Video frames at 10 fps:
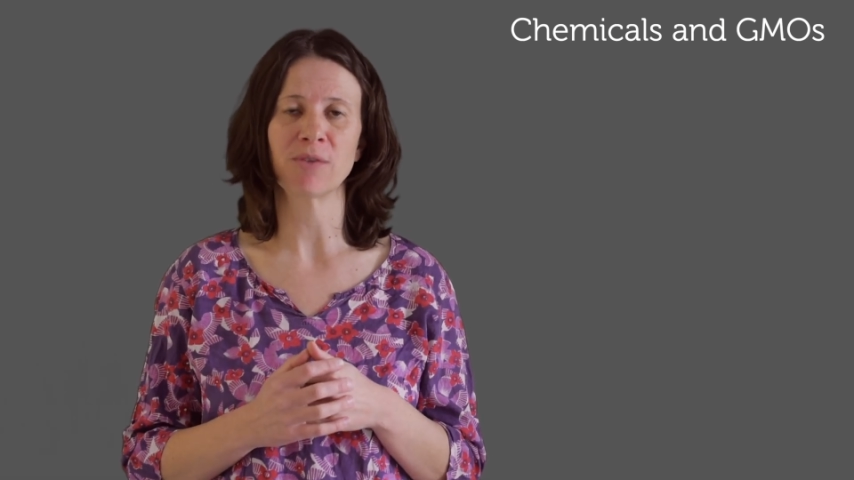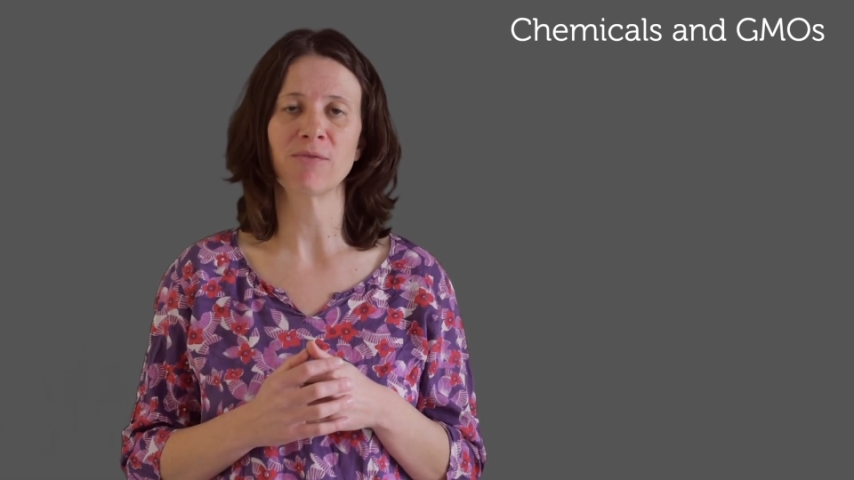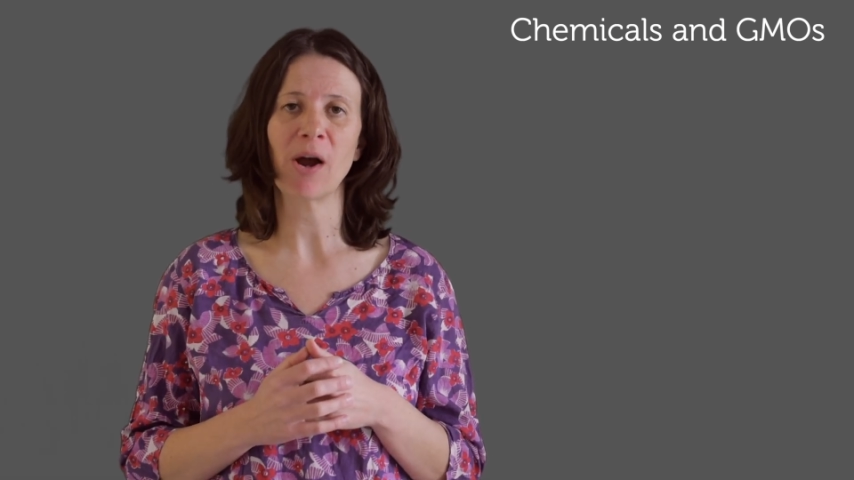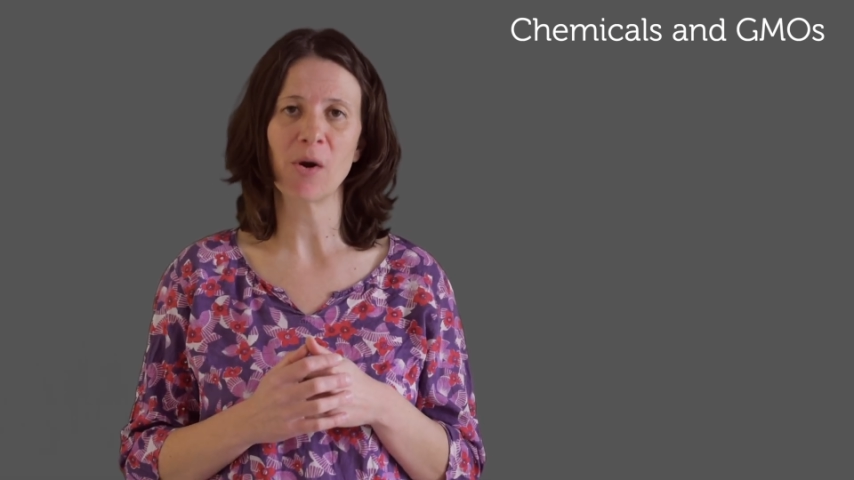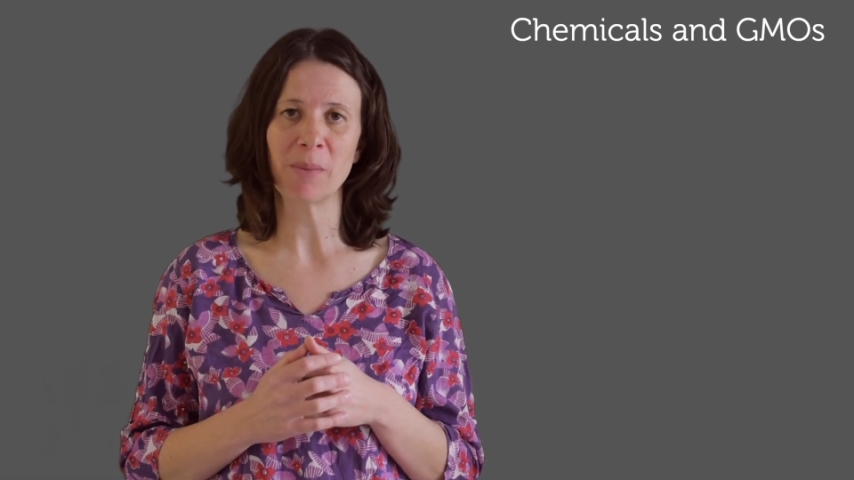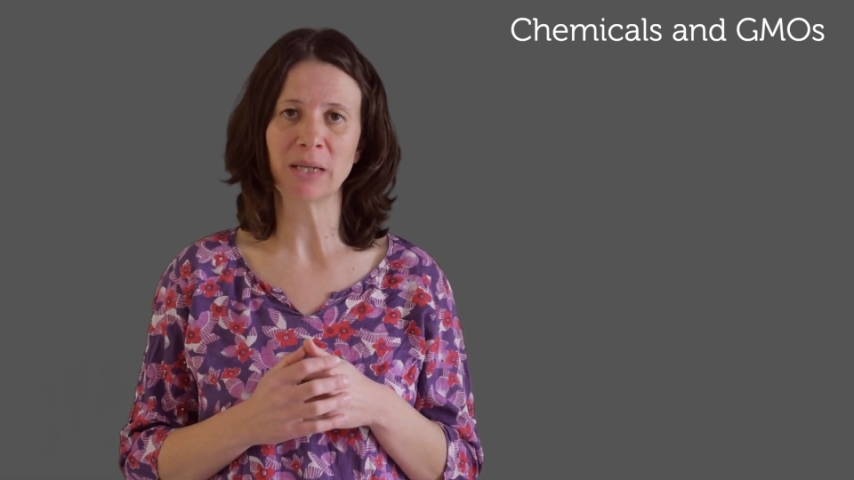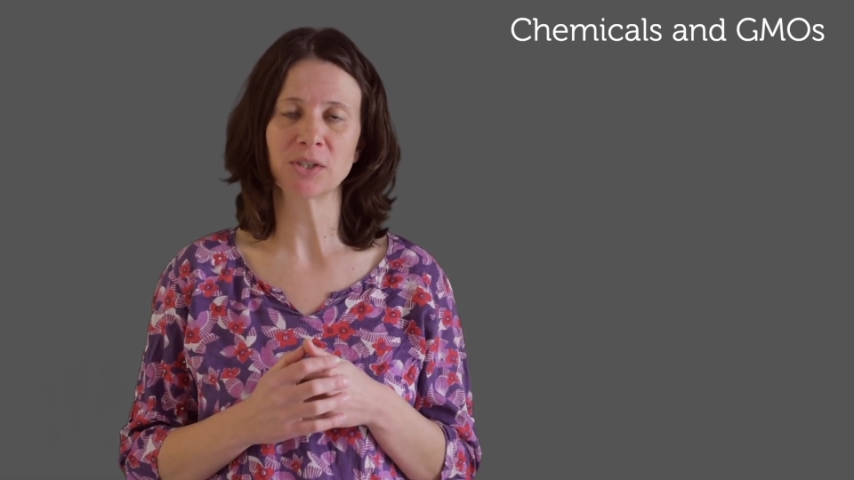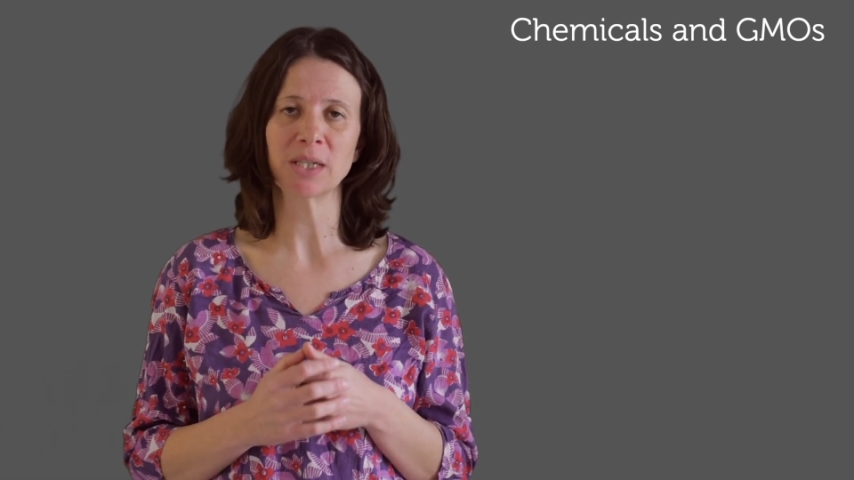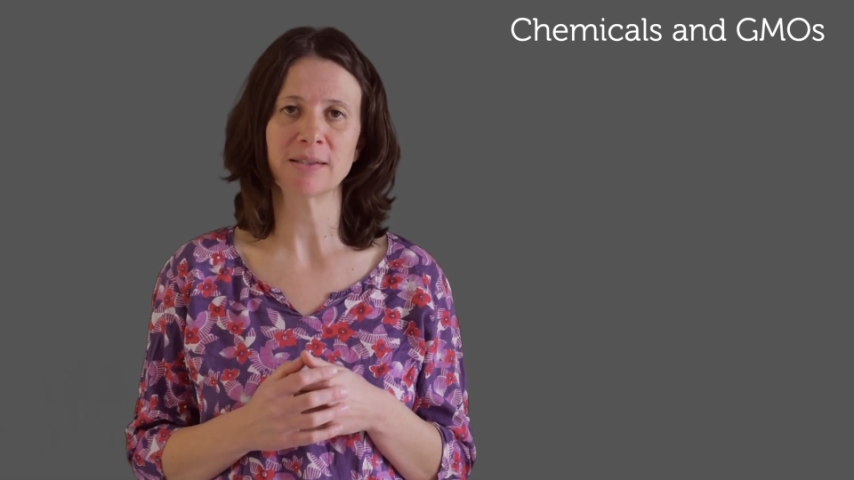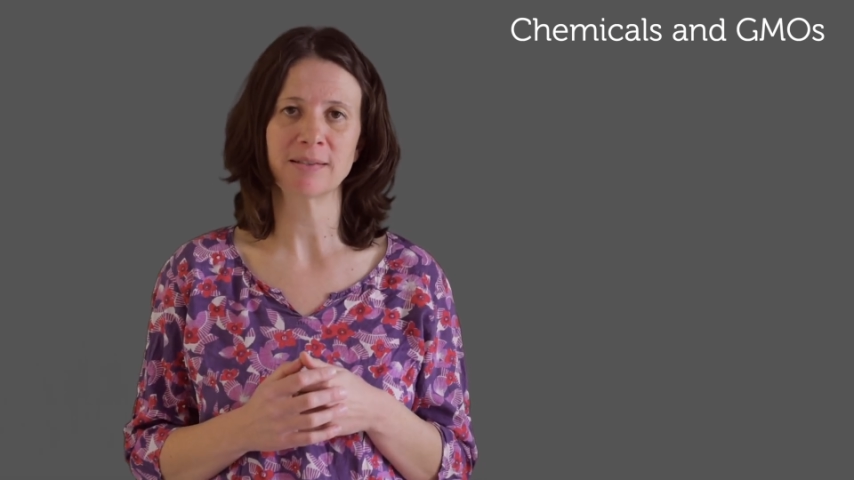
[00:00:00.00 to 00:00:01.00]

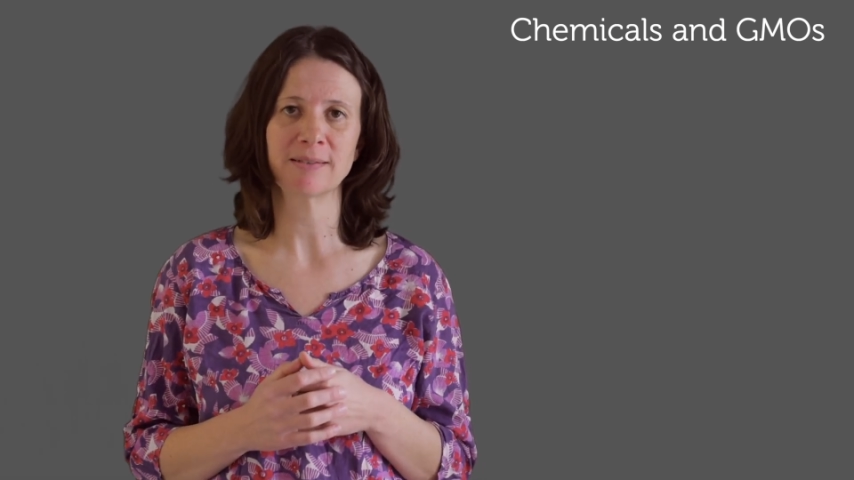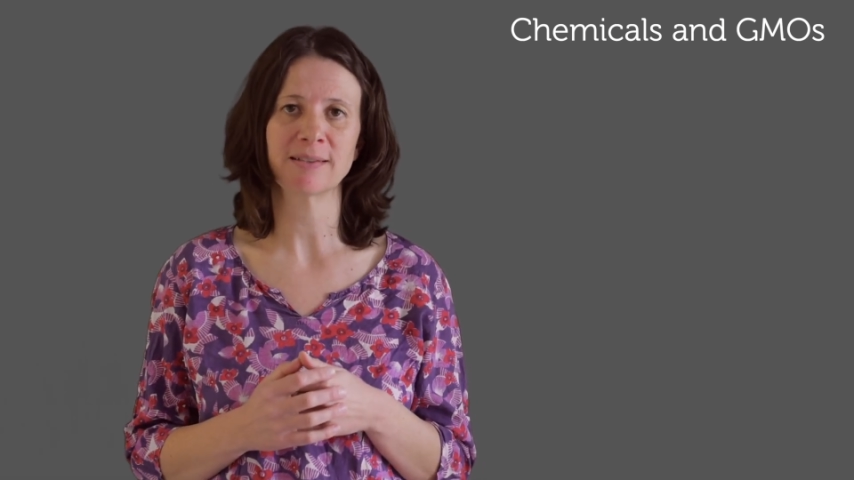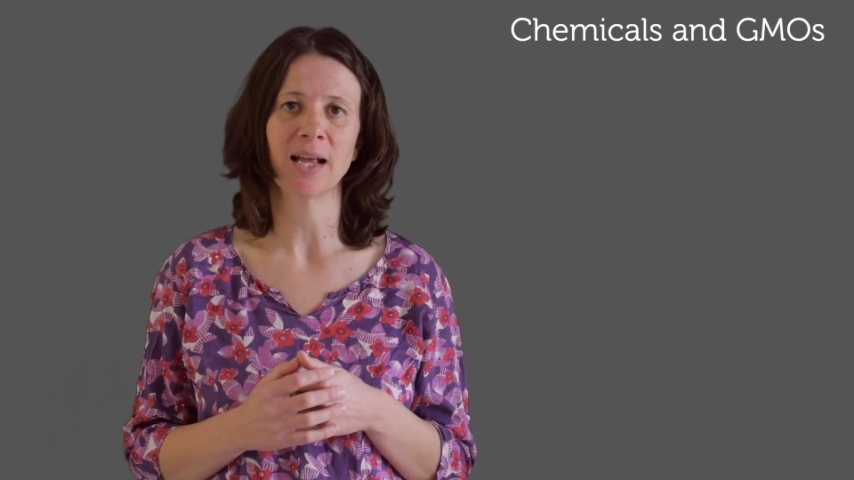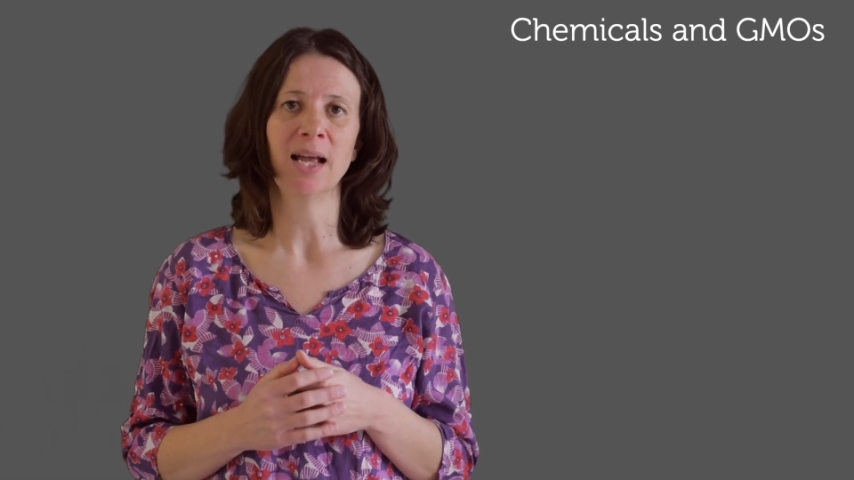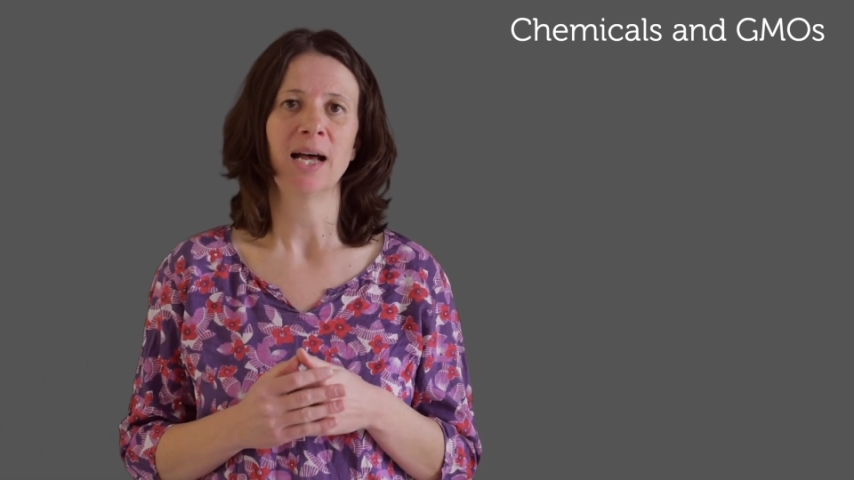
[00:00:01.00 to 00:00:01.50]
environmentalists.